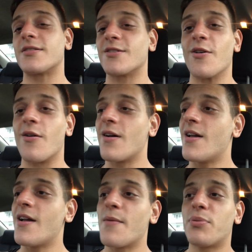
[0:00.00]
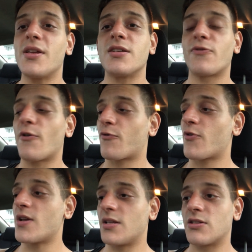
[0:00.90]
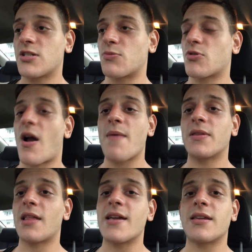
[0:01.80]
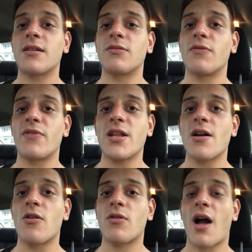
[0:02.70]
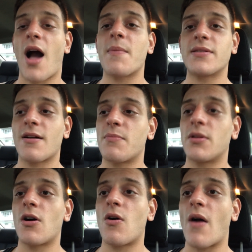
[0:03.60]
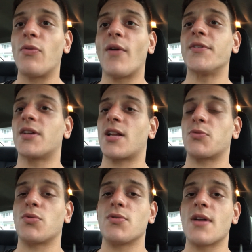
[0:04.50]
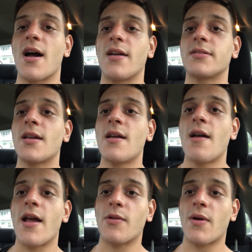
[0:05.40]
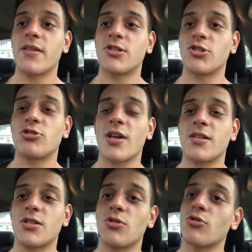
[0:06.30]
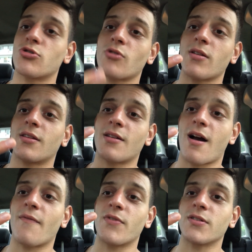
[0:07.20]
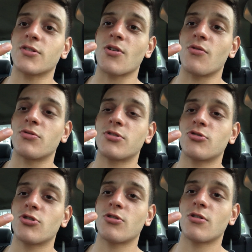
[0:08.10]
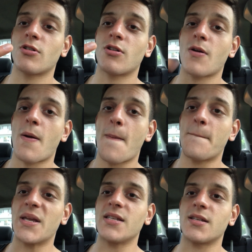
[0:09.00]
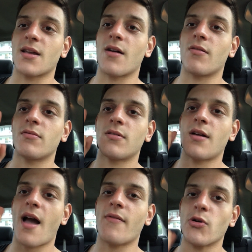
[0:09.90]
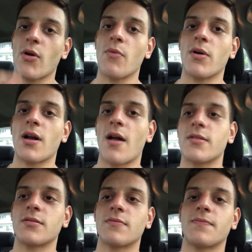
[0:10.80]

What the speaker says: So please feel free, subscribe and like the video, comment down below. I'd love to connect with you guys. Anyway, this is Jason, your strength and confidence coach. Peacing out. Have a great one, guys.